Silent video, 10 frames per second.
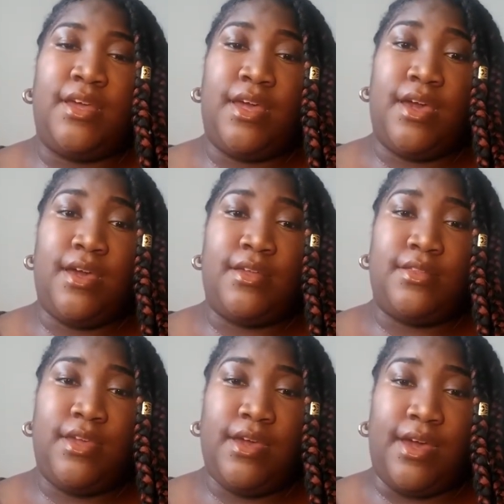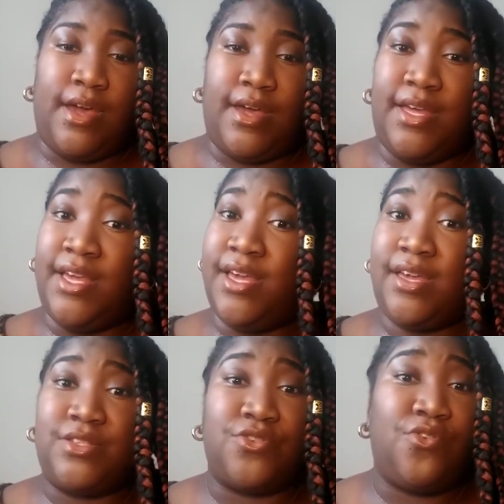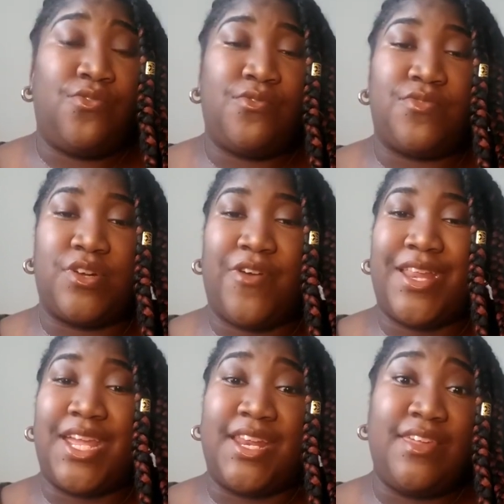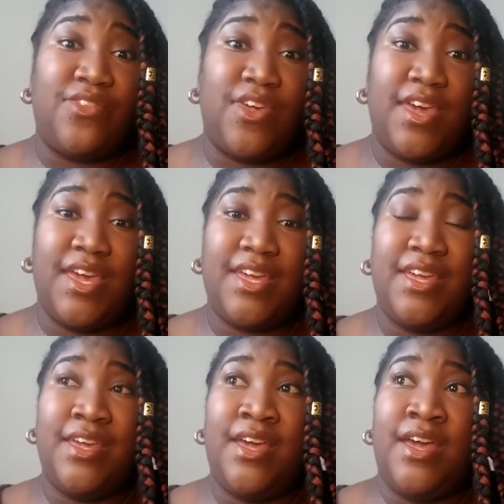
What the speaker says: And yeah, I don't regret anything.